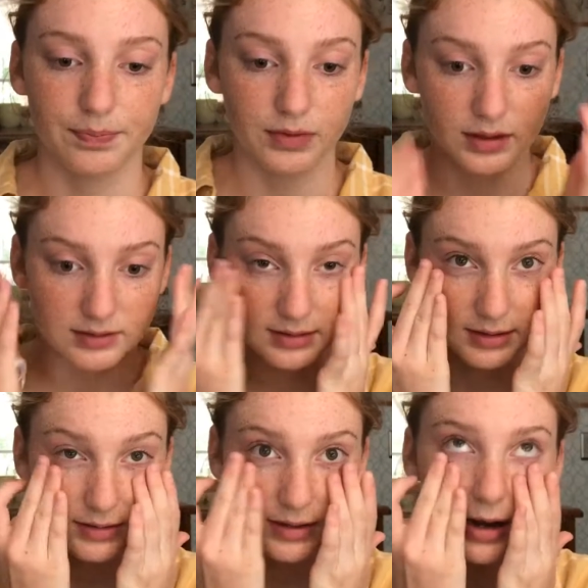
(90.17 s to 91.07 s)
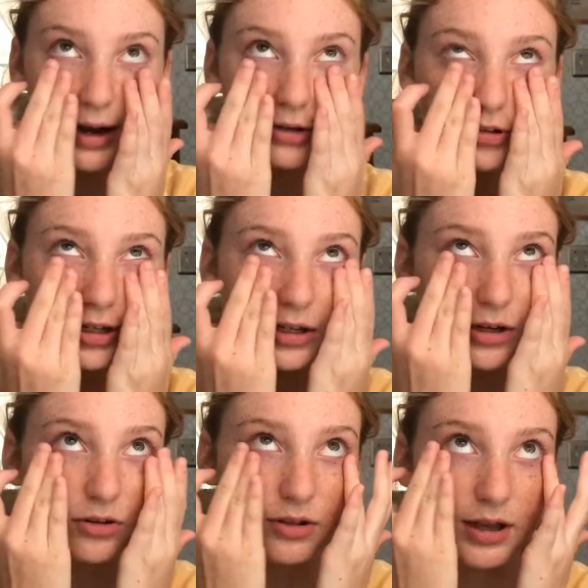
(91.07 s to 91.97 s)
it's nice and hydrating
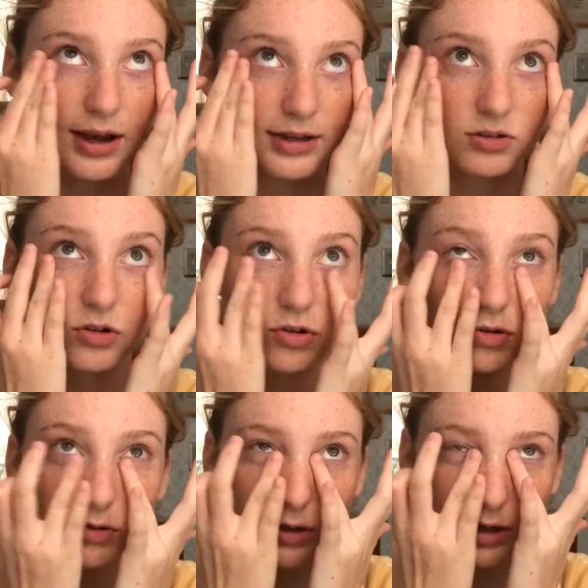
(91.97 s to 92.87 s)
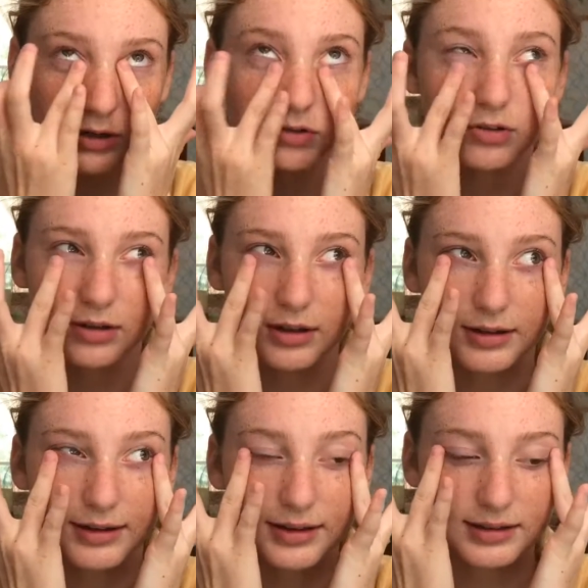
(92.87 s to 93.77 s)
under the eye too, so I kind of just like
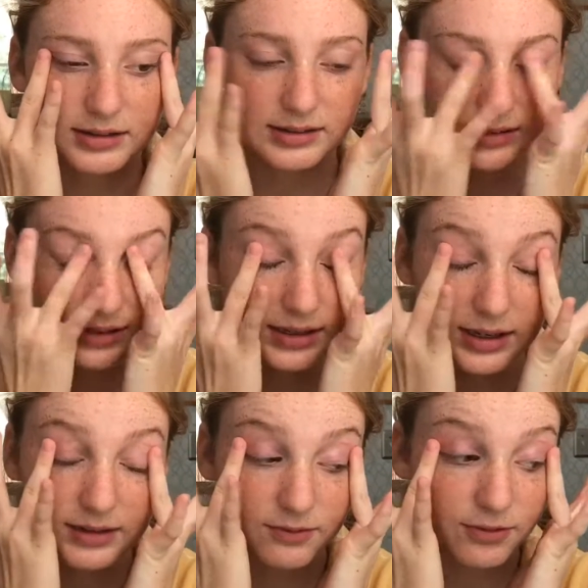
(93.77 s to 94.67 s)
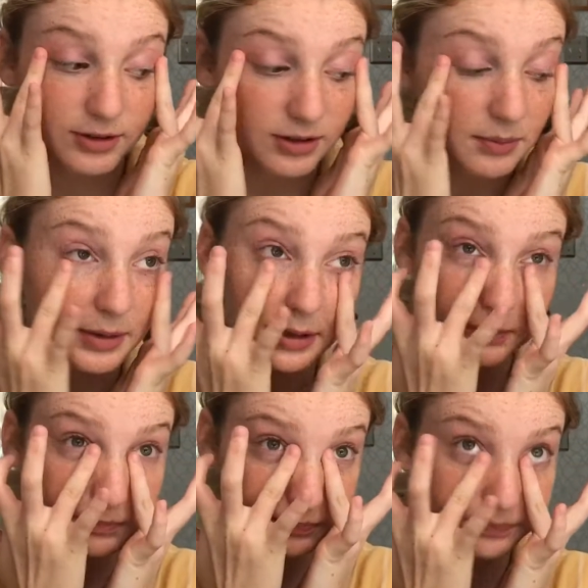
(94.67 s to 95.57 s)
let that sink in for a little
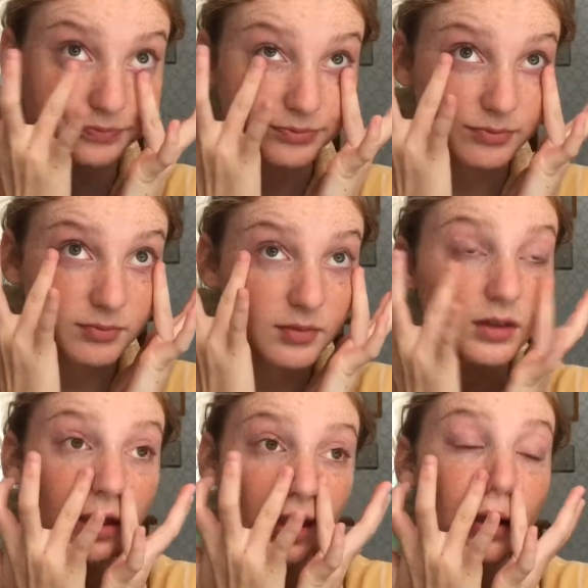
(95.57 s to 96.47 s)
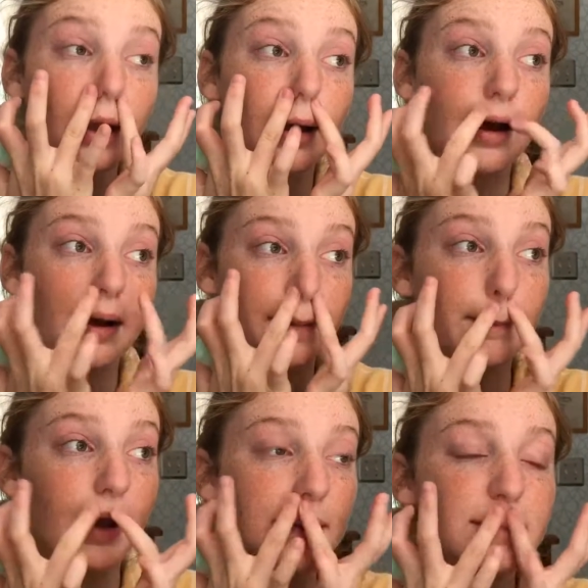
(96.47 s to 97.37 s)
bit.
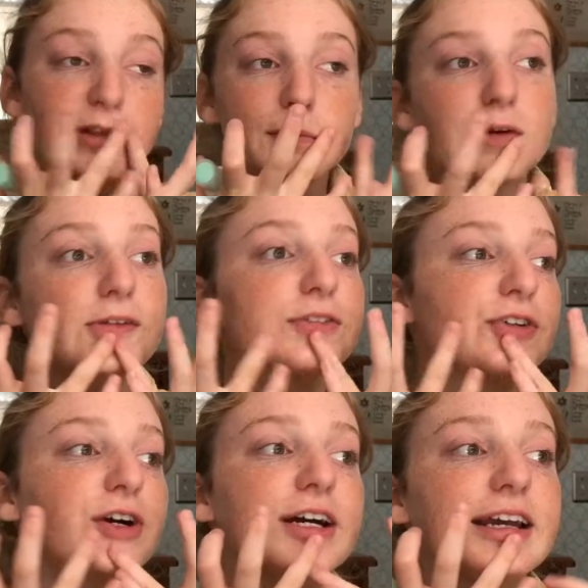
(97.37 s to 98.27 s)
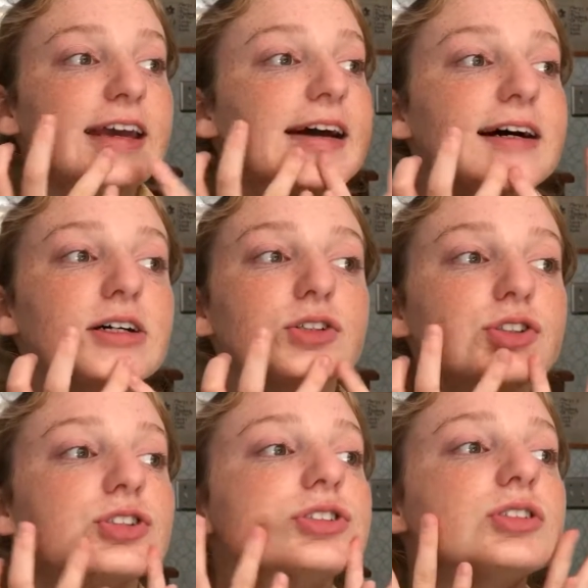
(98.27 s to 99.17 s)
I'm in the middle of trying out
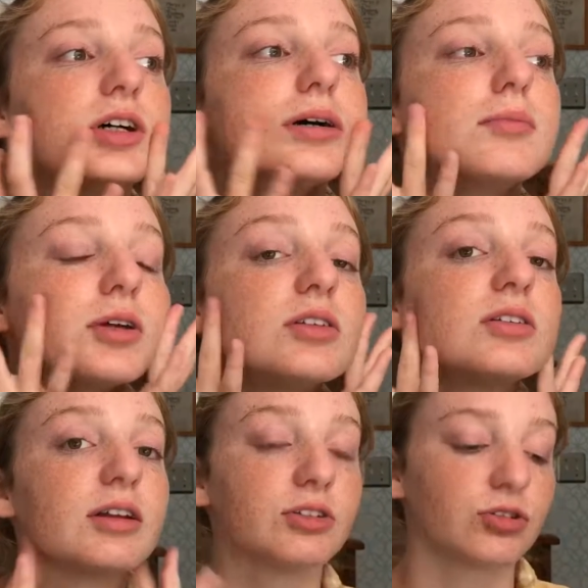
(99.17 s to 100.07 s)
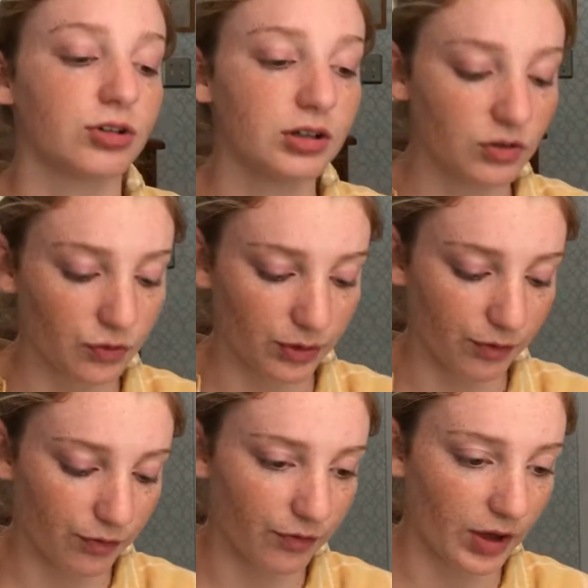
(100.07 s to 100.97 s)
some sunscreens for the
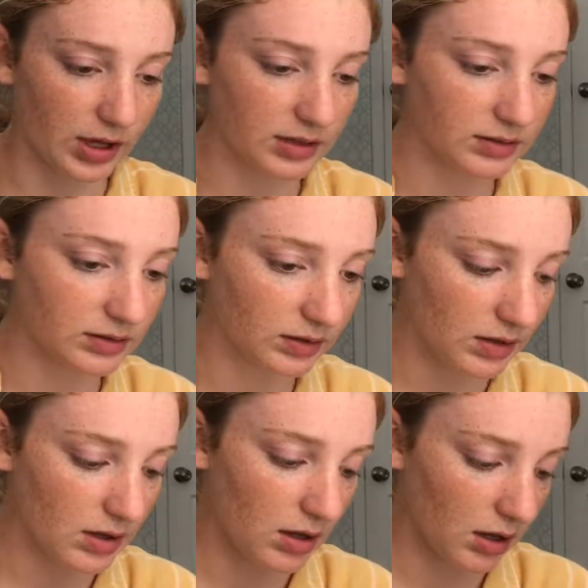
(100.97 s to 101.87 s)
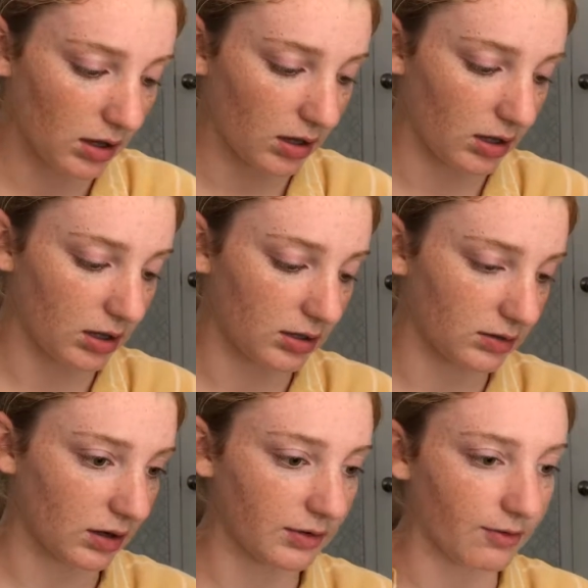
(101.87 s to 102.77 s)
face,
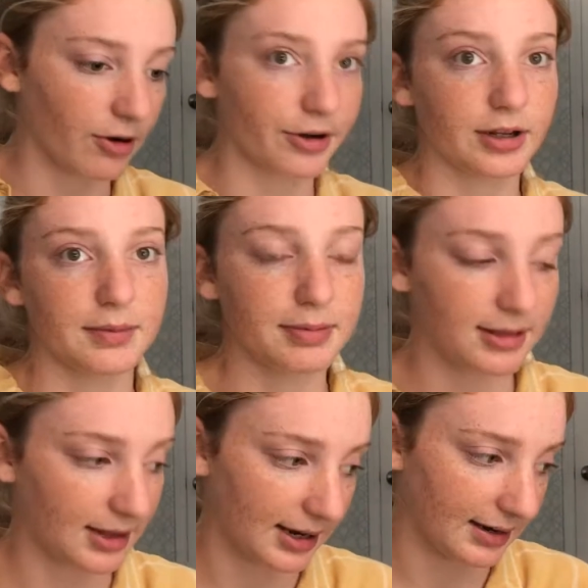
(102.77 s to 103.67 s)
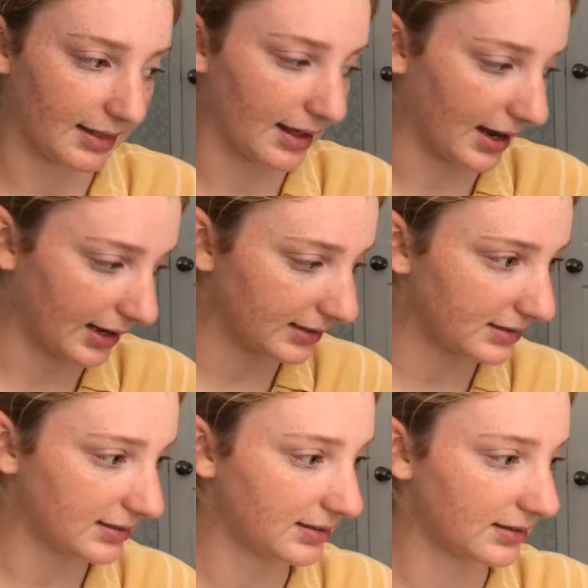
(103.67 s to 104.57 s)
and I've already applied
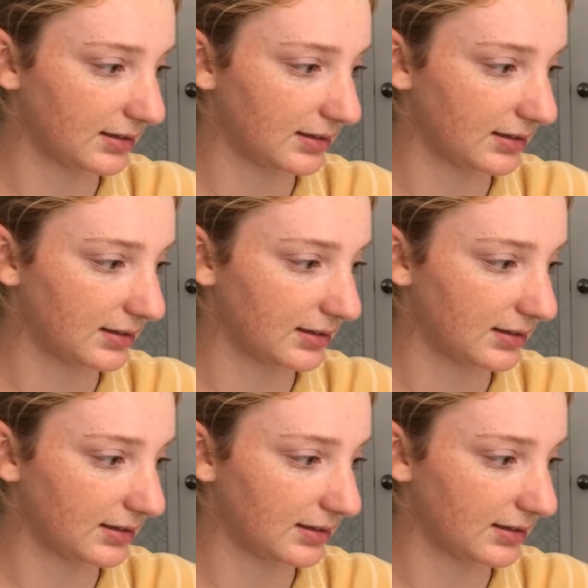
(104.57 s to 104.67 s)
that.